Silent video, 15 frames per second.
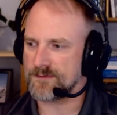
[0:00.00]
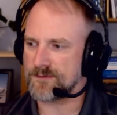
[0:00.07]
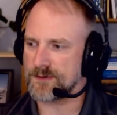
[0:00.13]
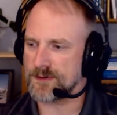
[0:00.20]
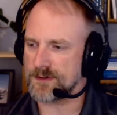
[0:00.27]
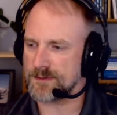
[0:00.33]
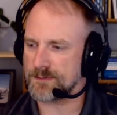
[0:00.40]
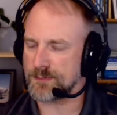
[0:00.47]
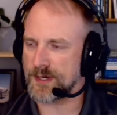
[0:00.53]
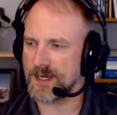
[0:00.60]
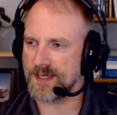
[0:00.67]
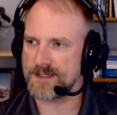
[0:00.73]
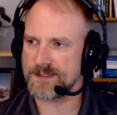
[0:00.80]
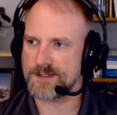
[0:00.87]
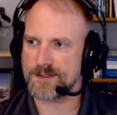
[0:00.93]
for
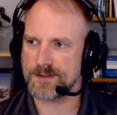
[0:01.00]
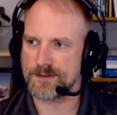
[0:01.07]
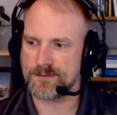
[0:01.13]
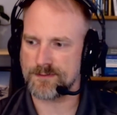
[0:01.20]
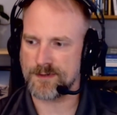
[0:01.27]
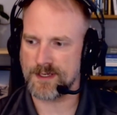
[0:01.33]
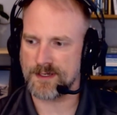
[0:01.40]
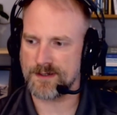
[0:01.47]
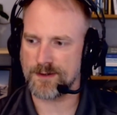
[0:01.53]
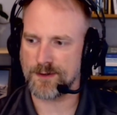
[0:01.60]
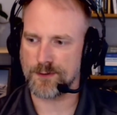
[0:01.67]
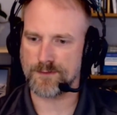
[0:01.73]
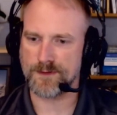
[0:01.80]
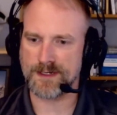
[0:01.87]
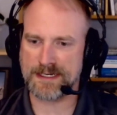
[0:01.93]
Brian to run
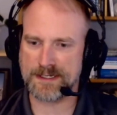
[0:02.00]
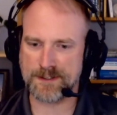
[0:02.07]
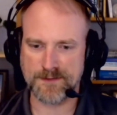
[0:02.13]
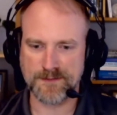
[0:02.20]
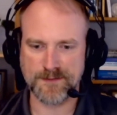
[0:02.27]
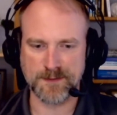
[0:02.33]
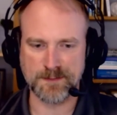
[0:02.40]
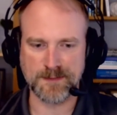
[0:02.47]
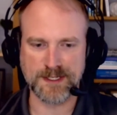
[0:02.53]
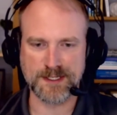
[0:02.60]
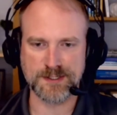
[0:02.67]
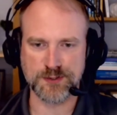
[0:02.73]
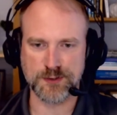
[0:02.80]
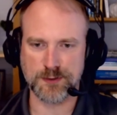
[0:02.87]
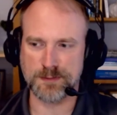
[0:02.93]
over here from the
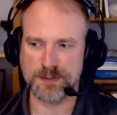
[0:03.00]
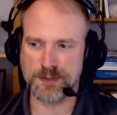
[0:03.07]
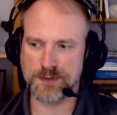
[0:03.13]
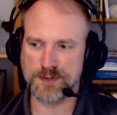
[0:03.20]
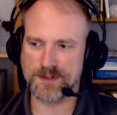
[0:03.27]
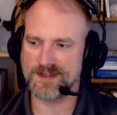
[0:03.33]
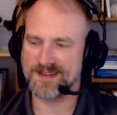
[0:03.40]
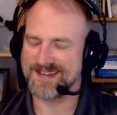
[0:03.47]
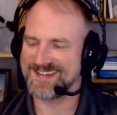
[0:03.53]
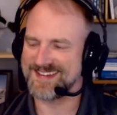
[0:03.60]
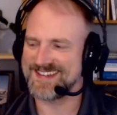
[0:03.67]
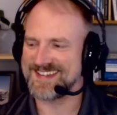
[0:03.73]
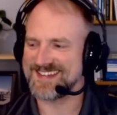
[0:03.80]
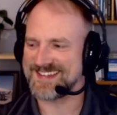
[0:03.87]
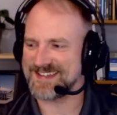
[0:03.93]
control booth.
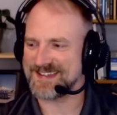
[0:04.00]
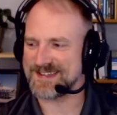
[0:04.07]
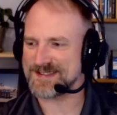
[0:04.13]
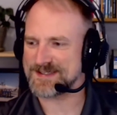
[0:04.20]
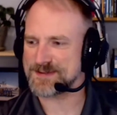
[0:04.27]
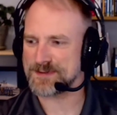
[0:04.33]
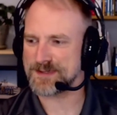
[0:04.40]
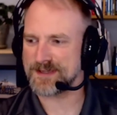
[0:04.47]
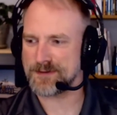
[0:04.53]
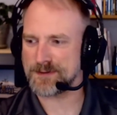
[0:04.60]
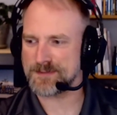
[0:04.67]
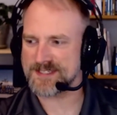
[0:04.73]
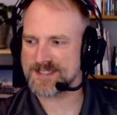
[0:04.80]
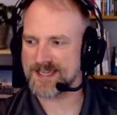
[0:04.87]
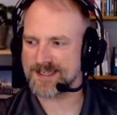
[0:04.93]
So we'll give him a
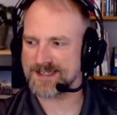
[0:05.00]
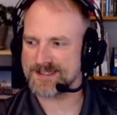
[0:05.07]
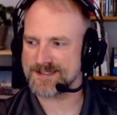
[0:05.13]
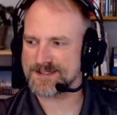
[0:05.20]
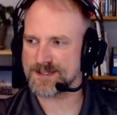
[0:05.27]
second to